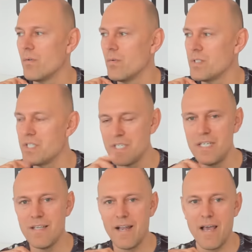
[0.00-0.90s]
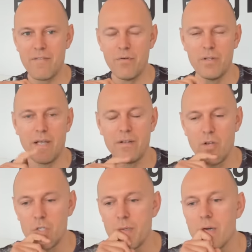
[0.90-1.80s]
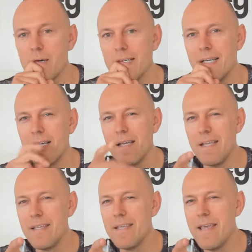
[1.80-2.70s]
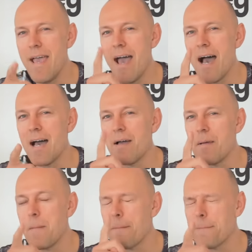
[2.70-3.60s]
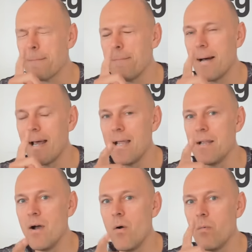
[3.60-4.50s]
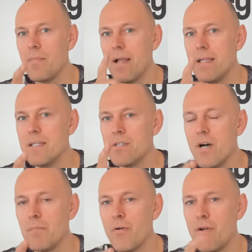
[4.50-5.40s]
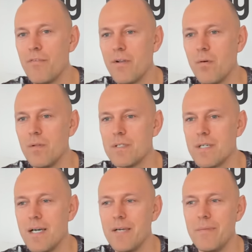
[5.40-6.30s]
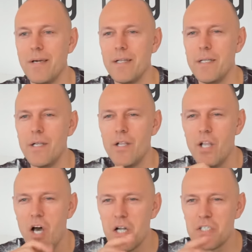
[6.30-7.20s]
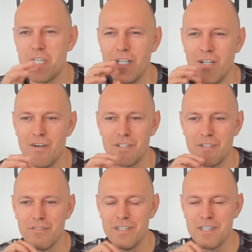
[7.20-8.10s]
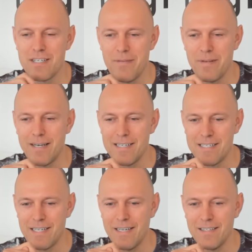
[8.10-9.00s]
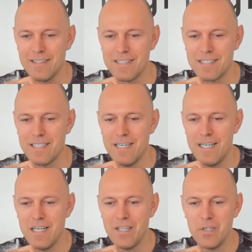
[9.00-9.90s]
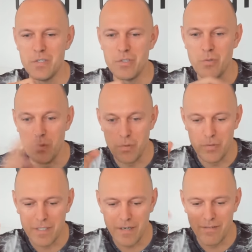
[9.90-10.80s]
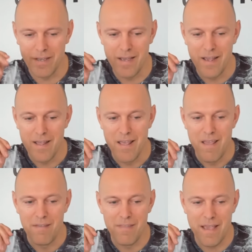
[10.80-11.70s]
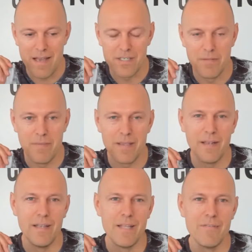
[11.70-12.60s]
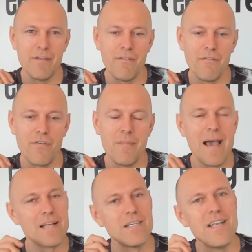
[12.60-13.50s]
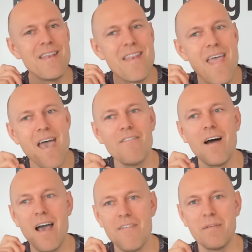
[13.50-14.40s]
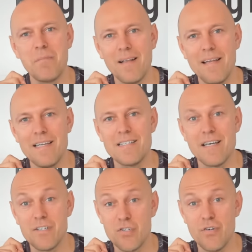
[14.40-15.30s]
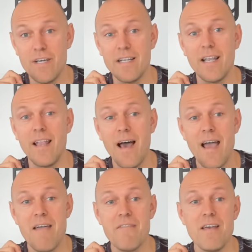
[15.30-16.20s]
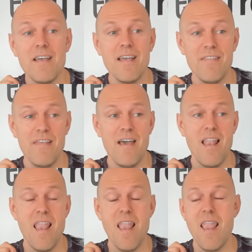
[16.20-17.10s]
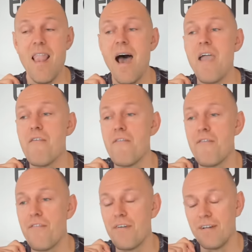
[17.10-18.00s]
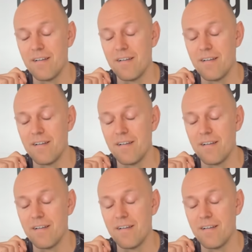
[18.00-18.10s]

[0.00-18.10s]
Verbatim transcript: see that advert that knows me going, yeah, but I know that he's not perfect all the time. And lots and lots of these seminar sellers, those gurus out there, they actually make a living from actually never having placed a trade live in their life.